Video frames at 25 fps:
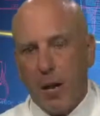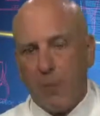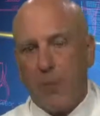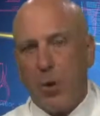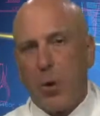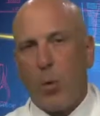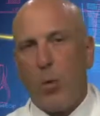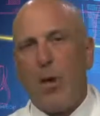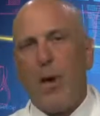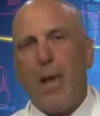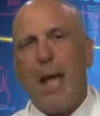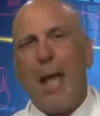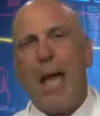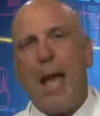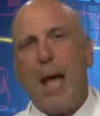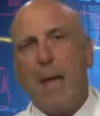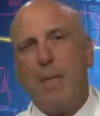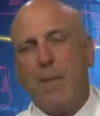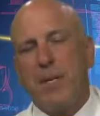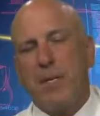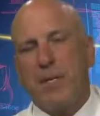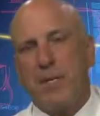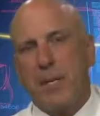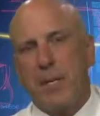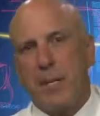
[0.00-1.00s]
But what
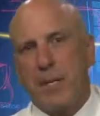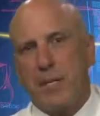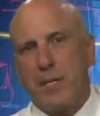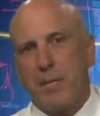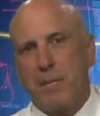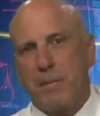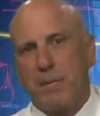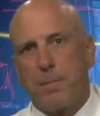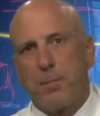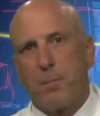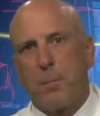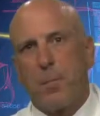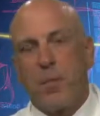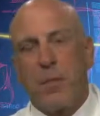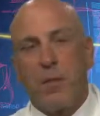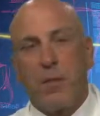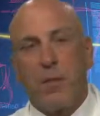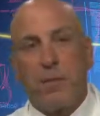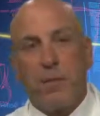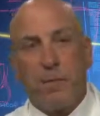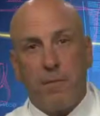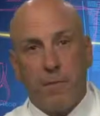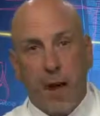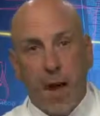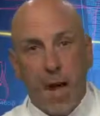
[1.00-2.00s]
happens is
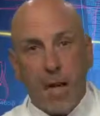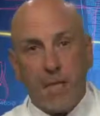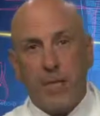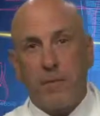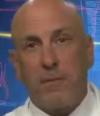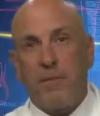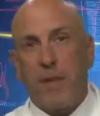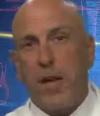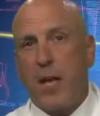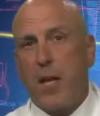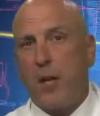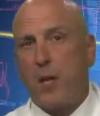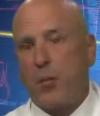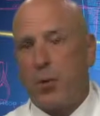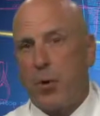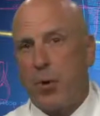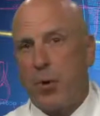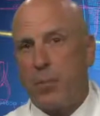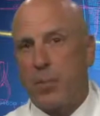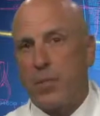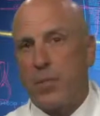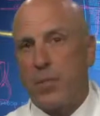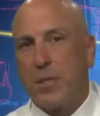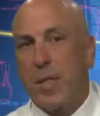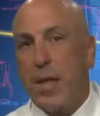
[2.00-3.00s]
the phosphate
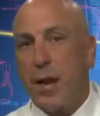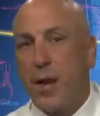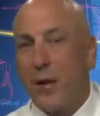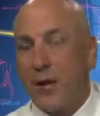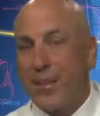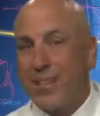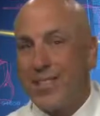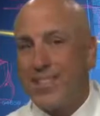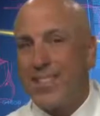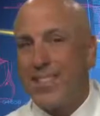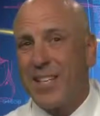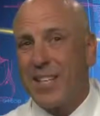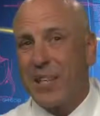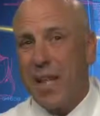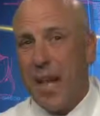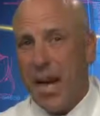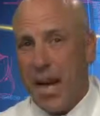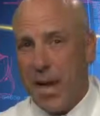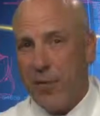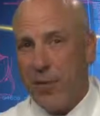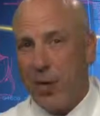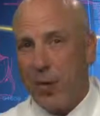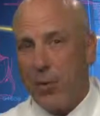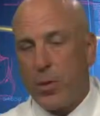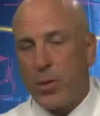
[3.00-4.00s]
groups that are in
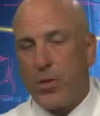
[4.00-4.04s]
saliva,